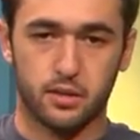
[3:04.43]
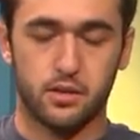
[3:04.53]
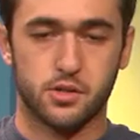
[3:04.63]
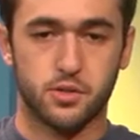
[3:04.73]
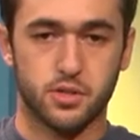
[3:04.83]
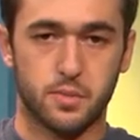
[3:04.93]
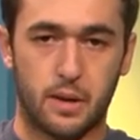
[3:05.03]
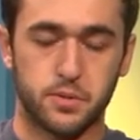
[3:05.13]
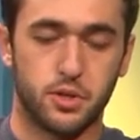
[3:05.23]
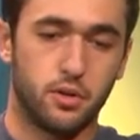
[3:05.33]
And there's still some
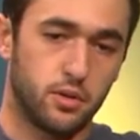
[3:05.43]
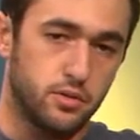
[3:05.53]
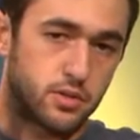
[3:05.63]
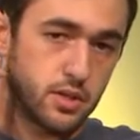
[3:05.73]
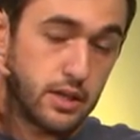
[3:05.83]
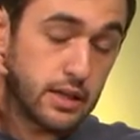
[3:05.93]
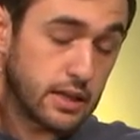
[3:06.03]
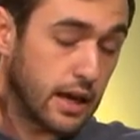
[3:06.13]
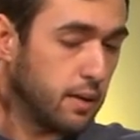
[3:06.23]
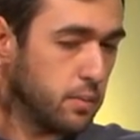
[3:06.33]
opportunity to
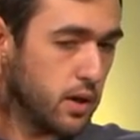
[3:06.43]
get that.